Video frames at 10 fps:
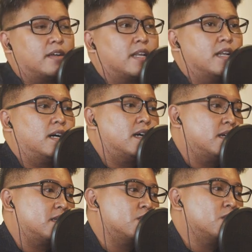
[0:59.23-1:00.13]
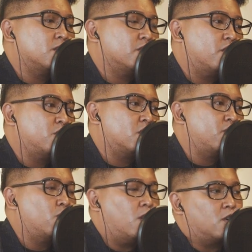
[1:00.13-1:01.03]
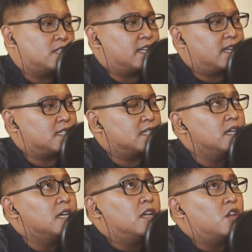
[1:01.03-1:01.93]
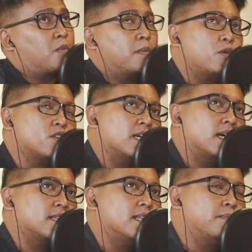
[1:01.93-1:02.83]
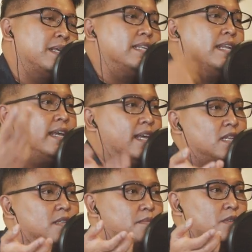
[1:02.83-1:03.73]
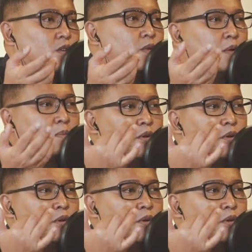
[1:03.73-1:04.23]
right? Uh, so for those of you who are watching us, you're probably watching us a little bit delayed. So we will